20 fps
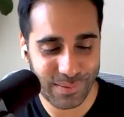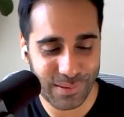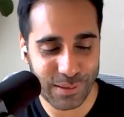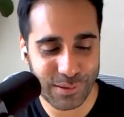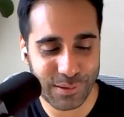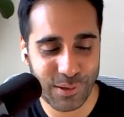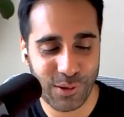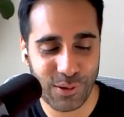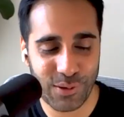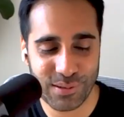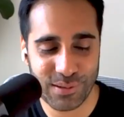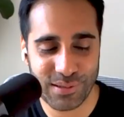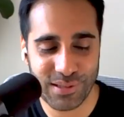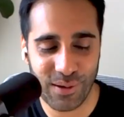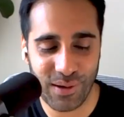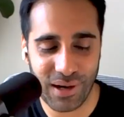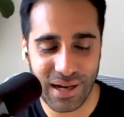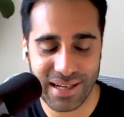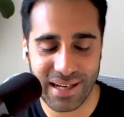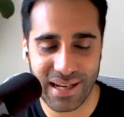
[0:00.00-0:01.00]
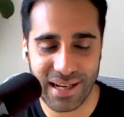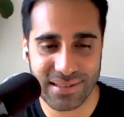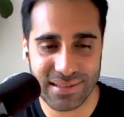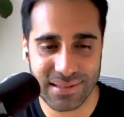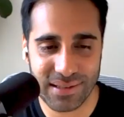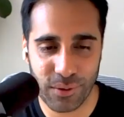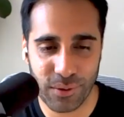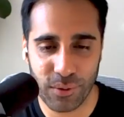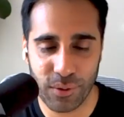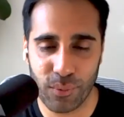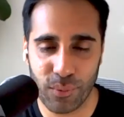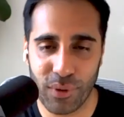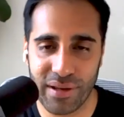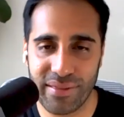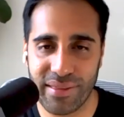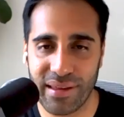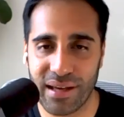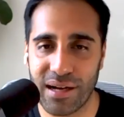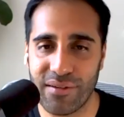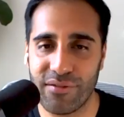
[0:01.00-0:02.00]
That's cool. So I guess one
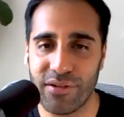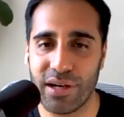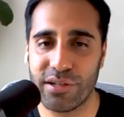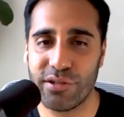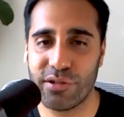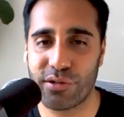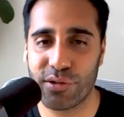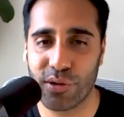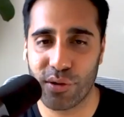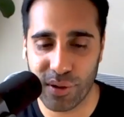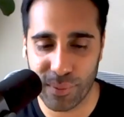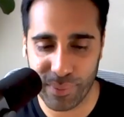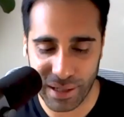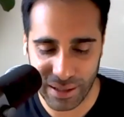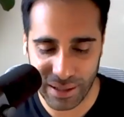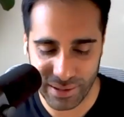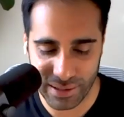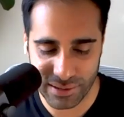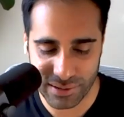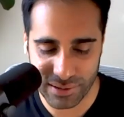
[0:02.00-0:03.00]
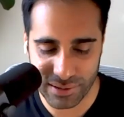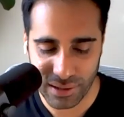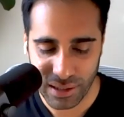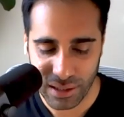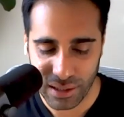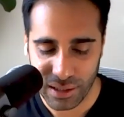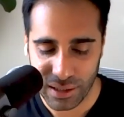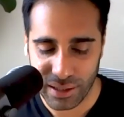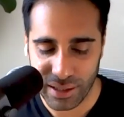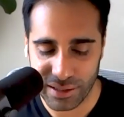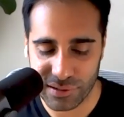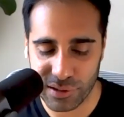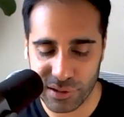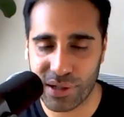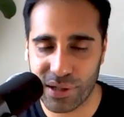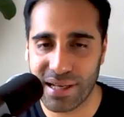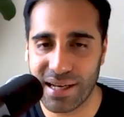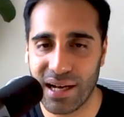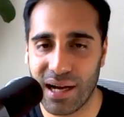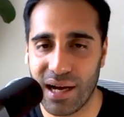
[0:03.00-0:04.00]
thing I've heard you talk about is
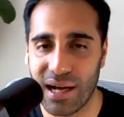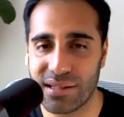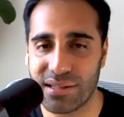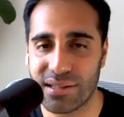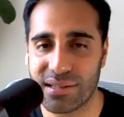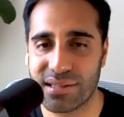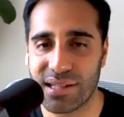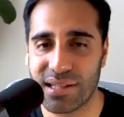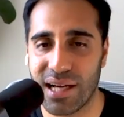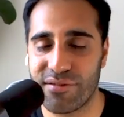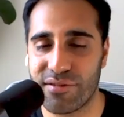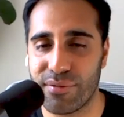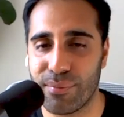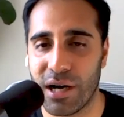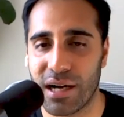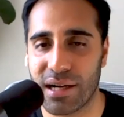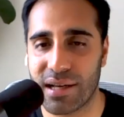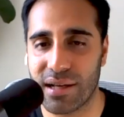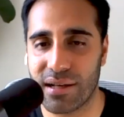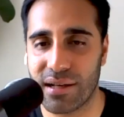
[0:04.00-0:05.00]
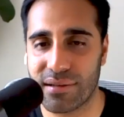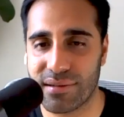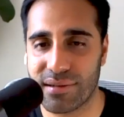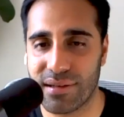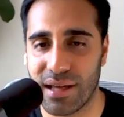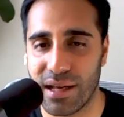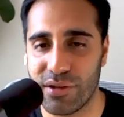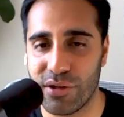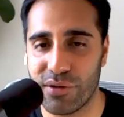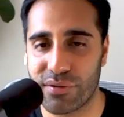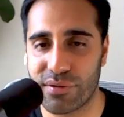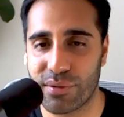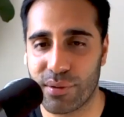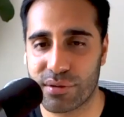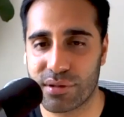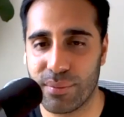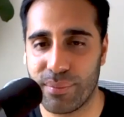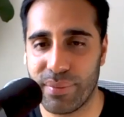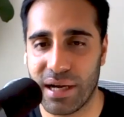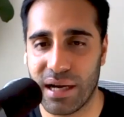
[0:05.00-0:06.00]
looking at underserved markets, and you've
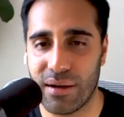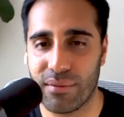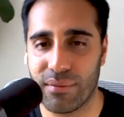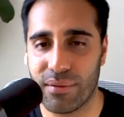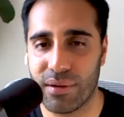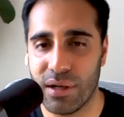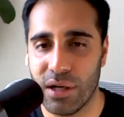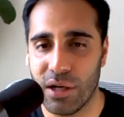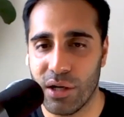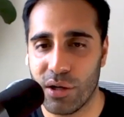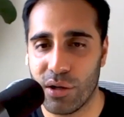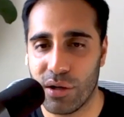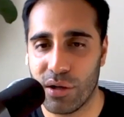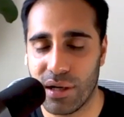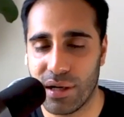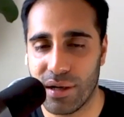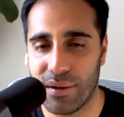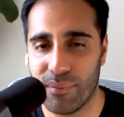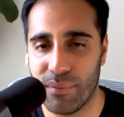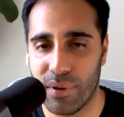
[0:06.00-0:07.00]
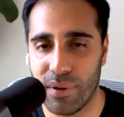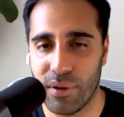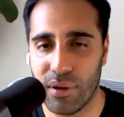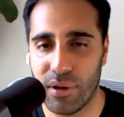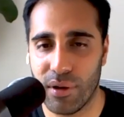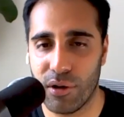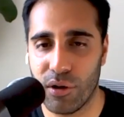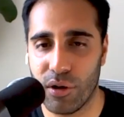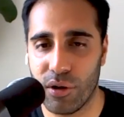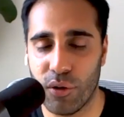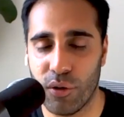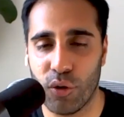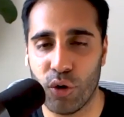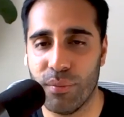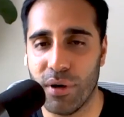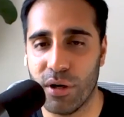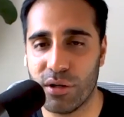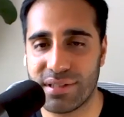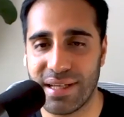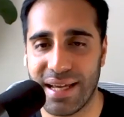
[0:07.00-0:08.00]
talked about
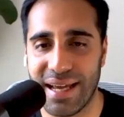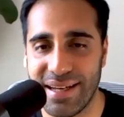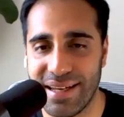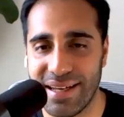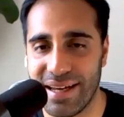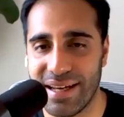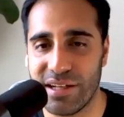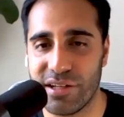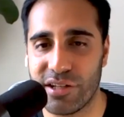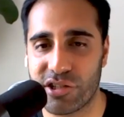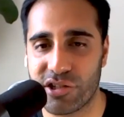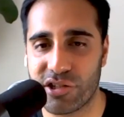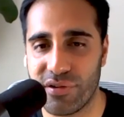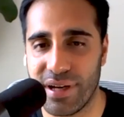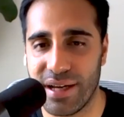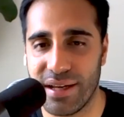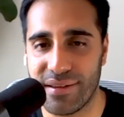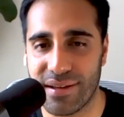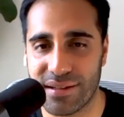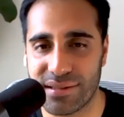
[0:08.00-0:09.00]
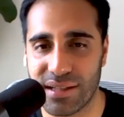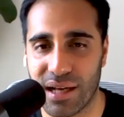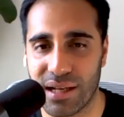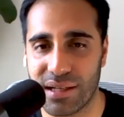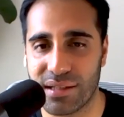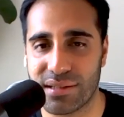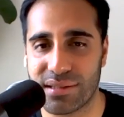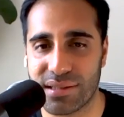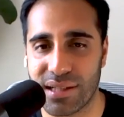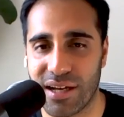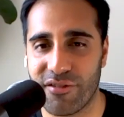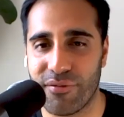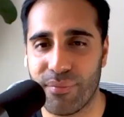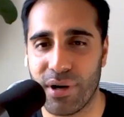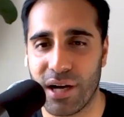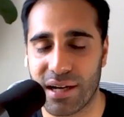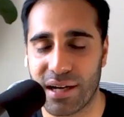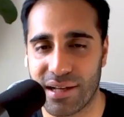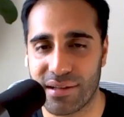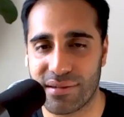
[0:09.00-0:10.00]
almost any industry there's underserved
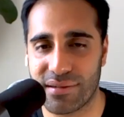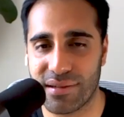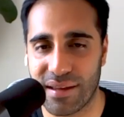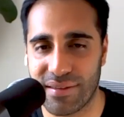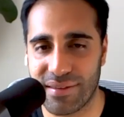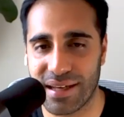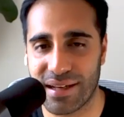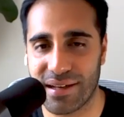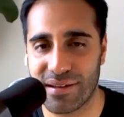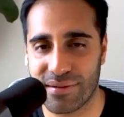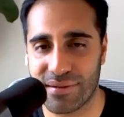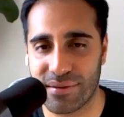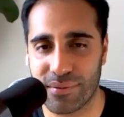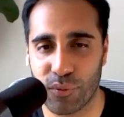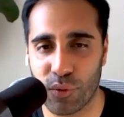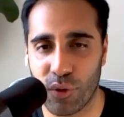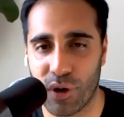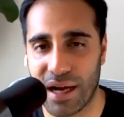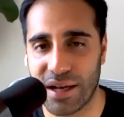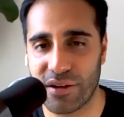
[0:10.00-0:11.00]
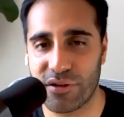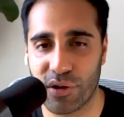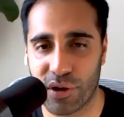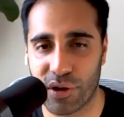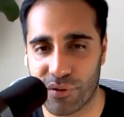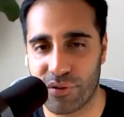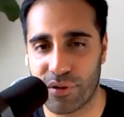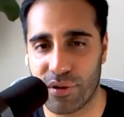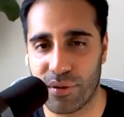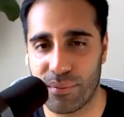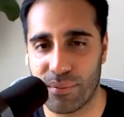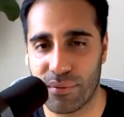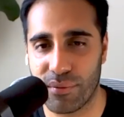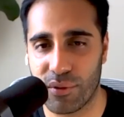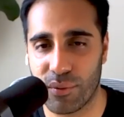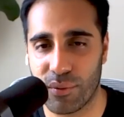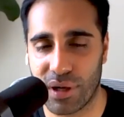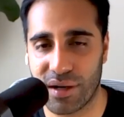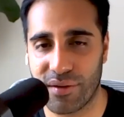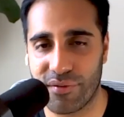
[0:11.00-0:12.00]
markets, I think is what I took from
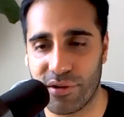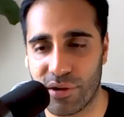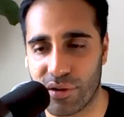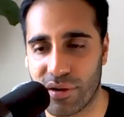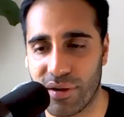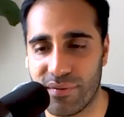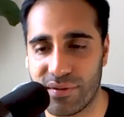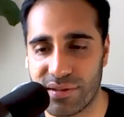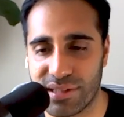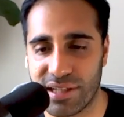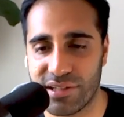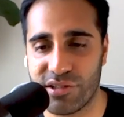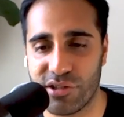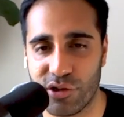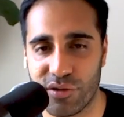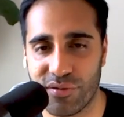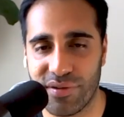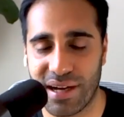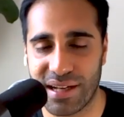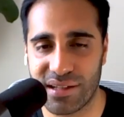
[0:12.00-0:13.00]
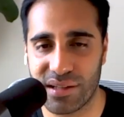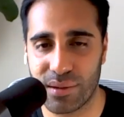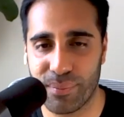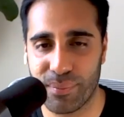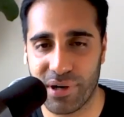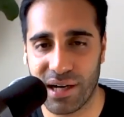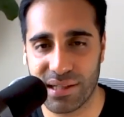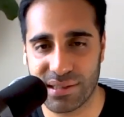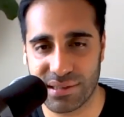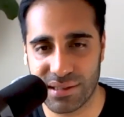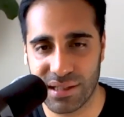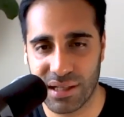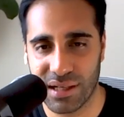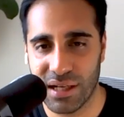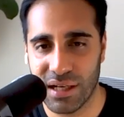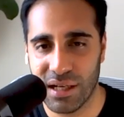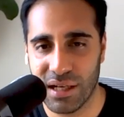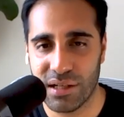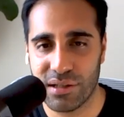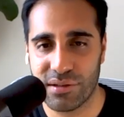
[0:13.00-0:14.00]
one of your conversations you've had in the past.
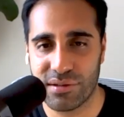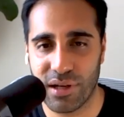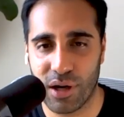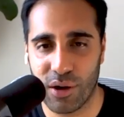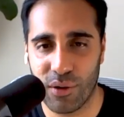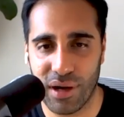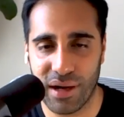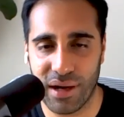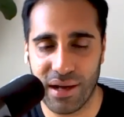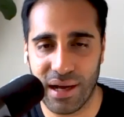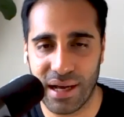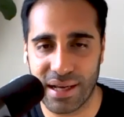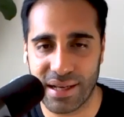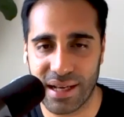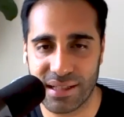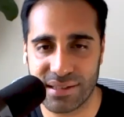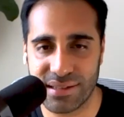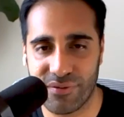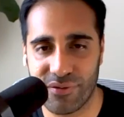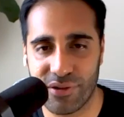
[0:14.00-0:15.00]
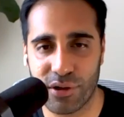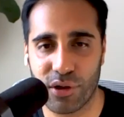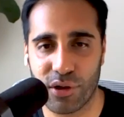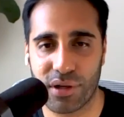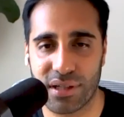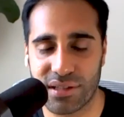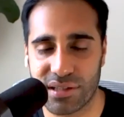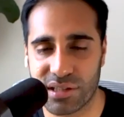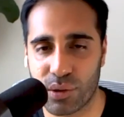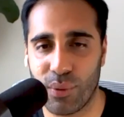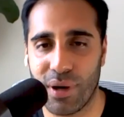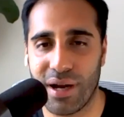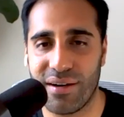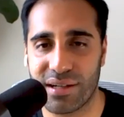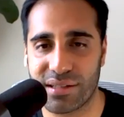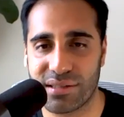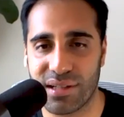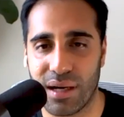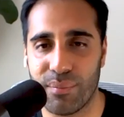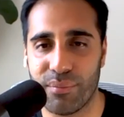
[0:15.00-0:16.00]
So I guess if you look at the Square
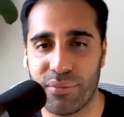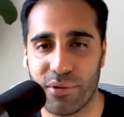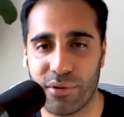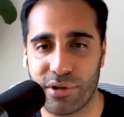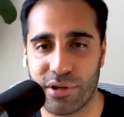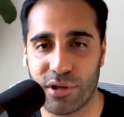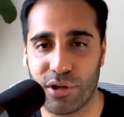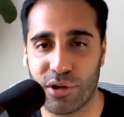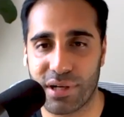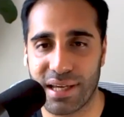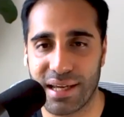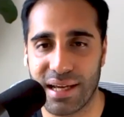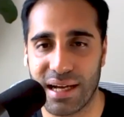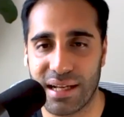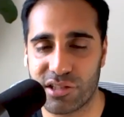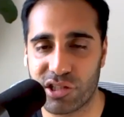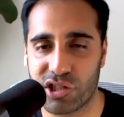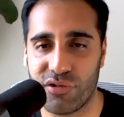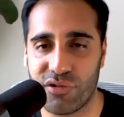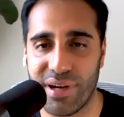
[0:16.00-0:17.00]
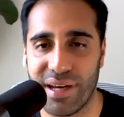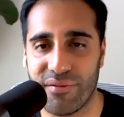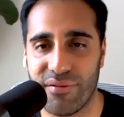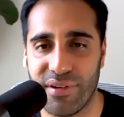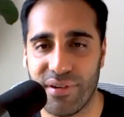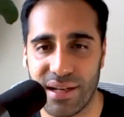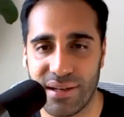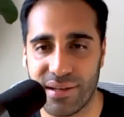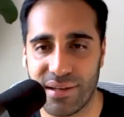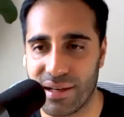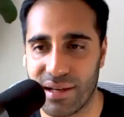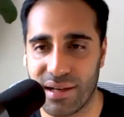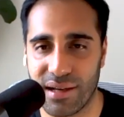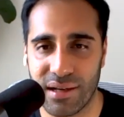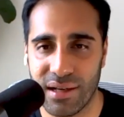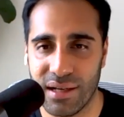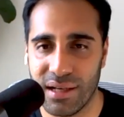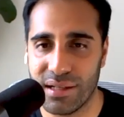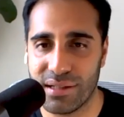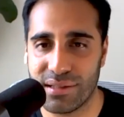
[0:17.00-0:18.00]
example, you're looking at the street vendor,
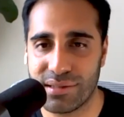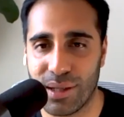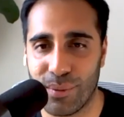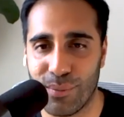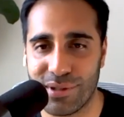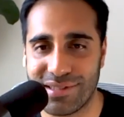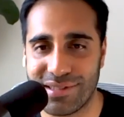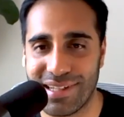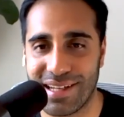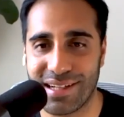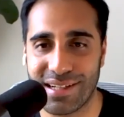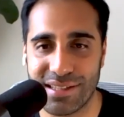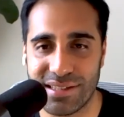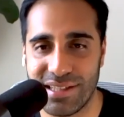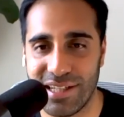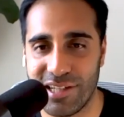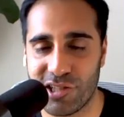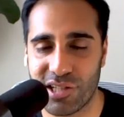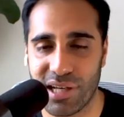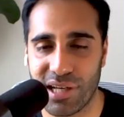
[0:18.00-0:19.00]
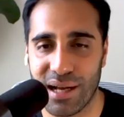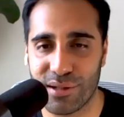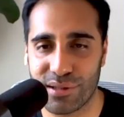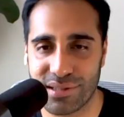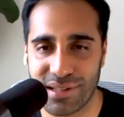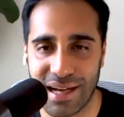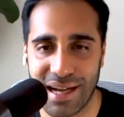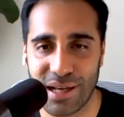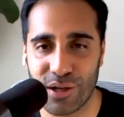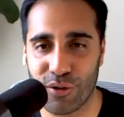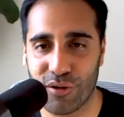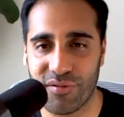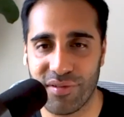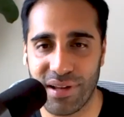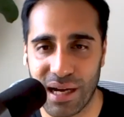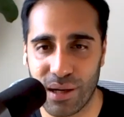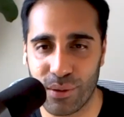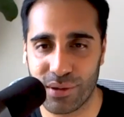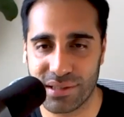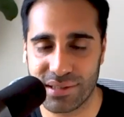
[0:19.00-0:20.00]
someone selling a t-shirt outside or
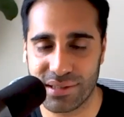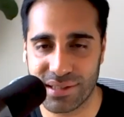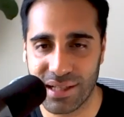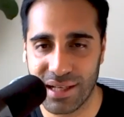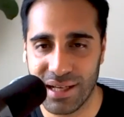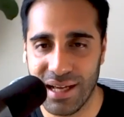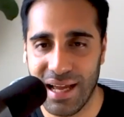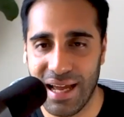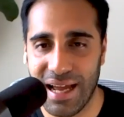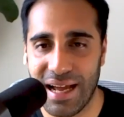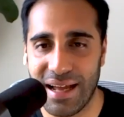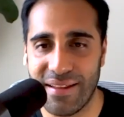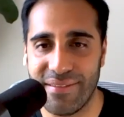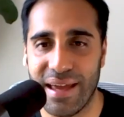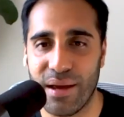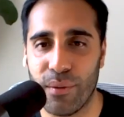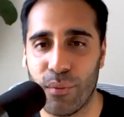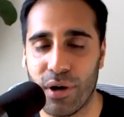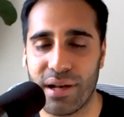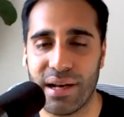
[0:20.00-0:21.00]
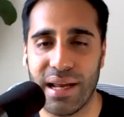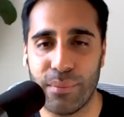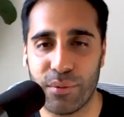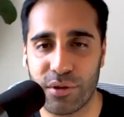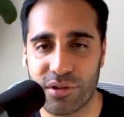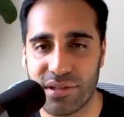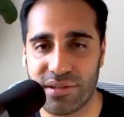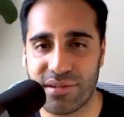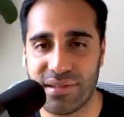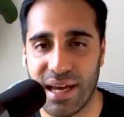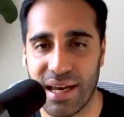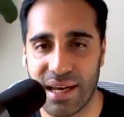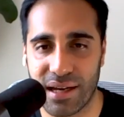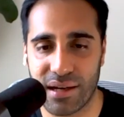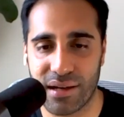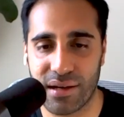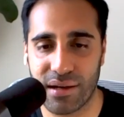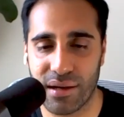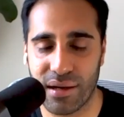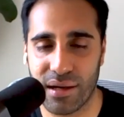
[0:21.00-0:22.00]
flowers, and they weren't able to
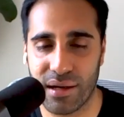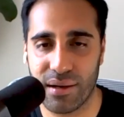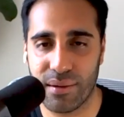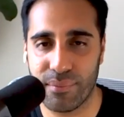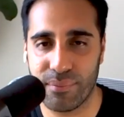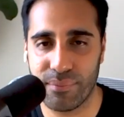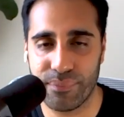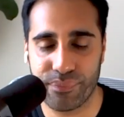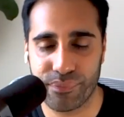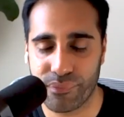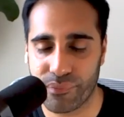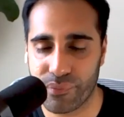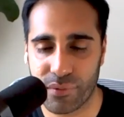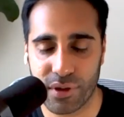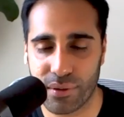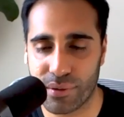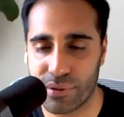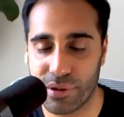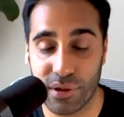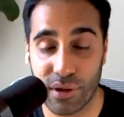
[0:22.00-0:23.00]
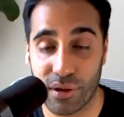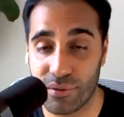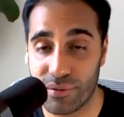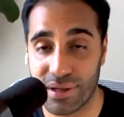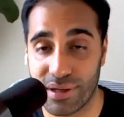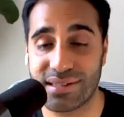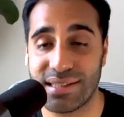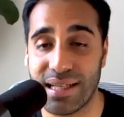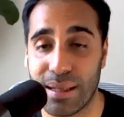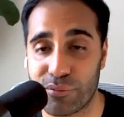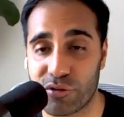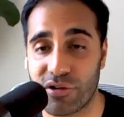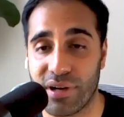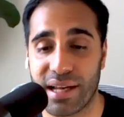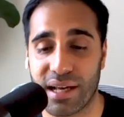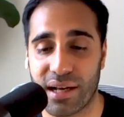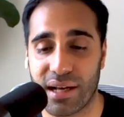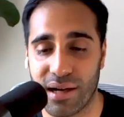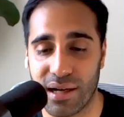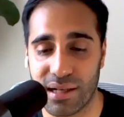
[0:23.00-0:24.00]
take accept
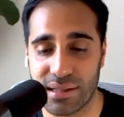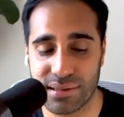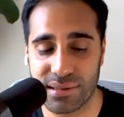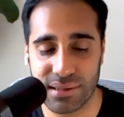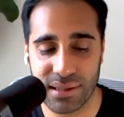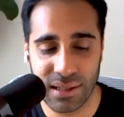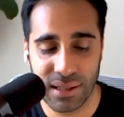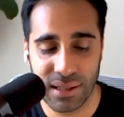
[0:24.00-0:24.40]
credit cards.